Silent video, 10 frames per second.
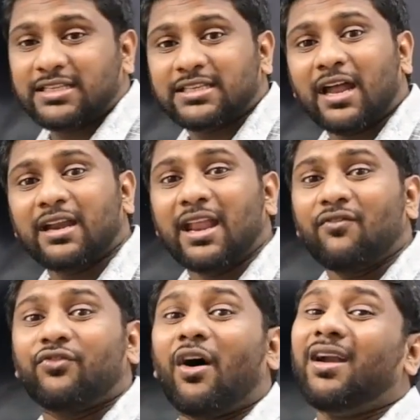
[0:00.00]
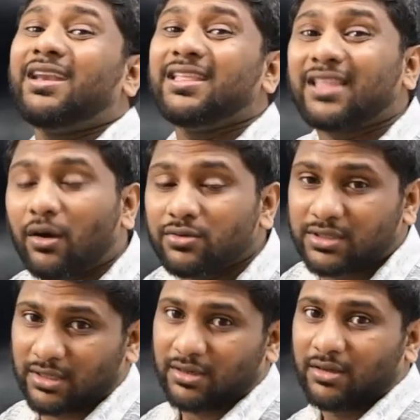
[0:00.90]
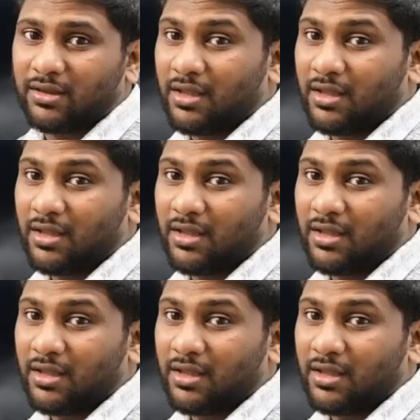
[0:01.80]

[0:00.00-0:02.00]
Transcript: 640,000.